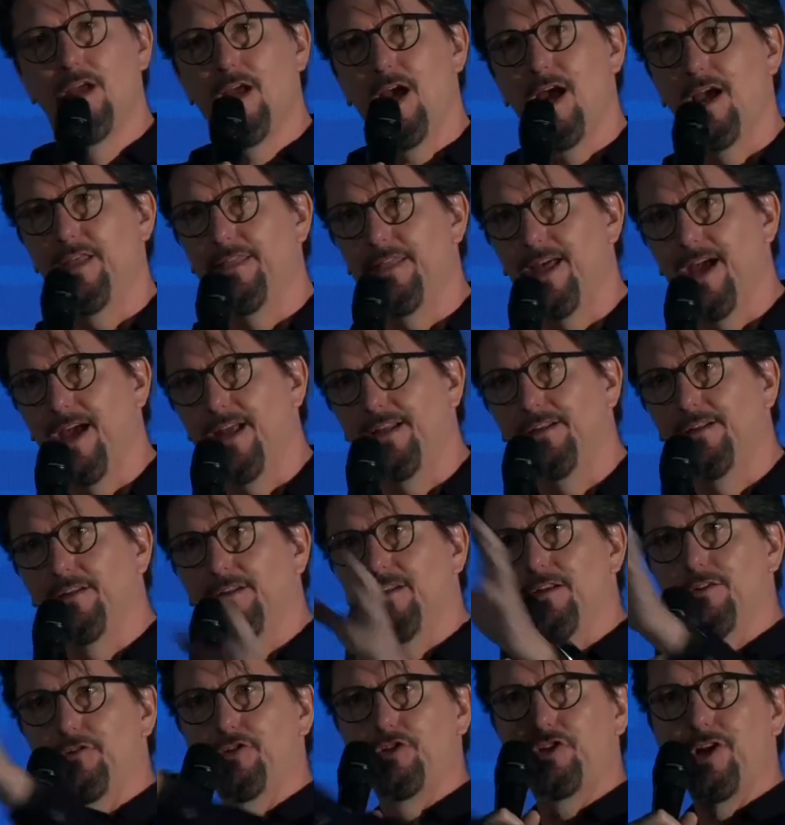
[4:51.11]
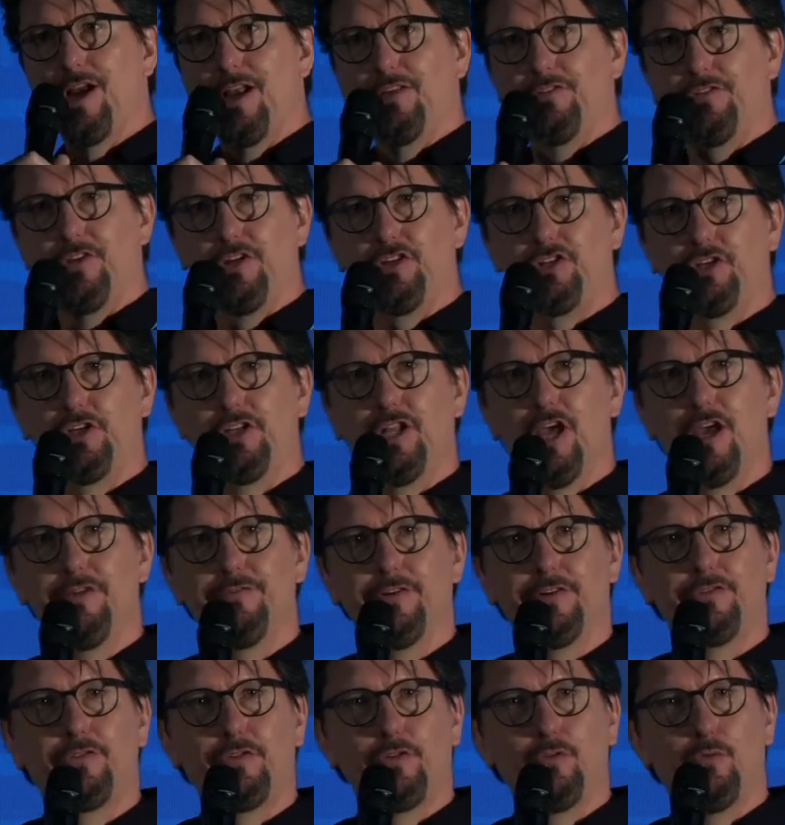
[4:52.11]
and then transition
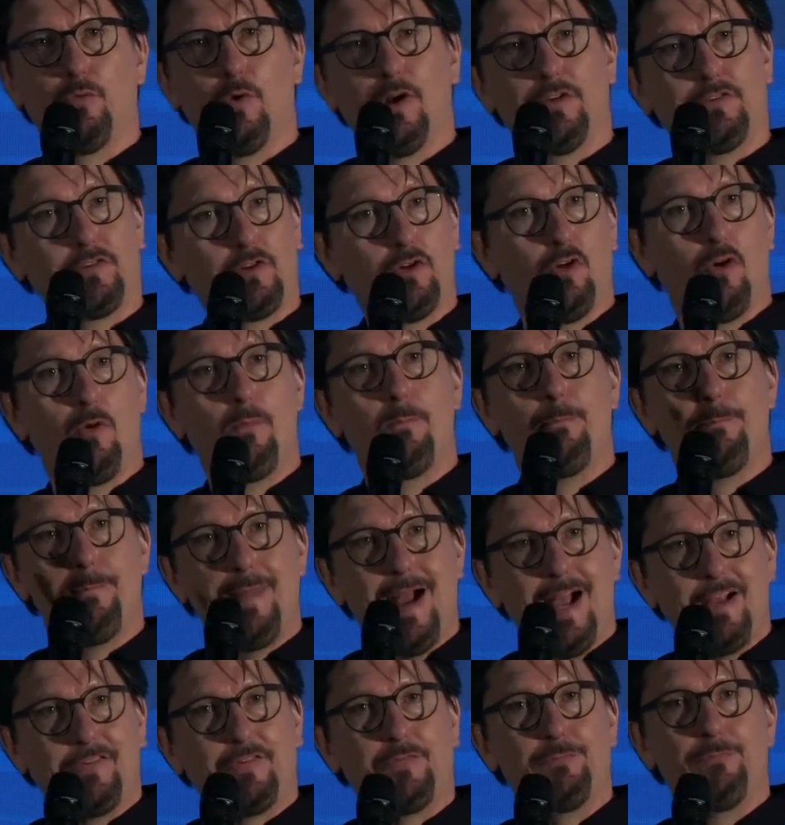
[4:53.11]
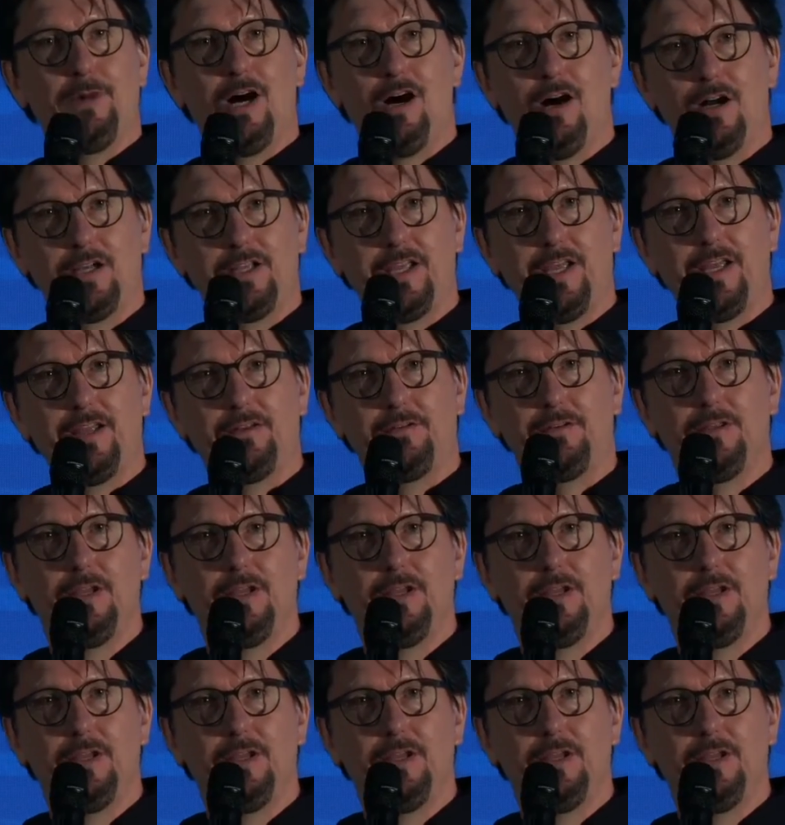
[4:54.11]
over to what's called mass market.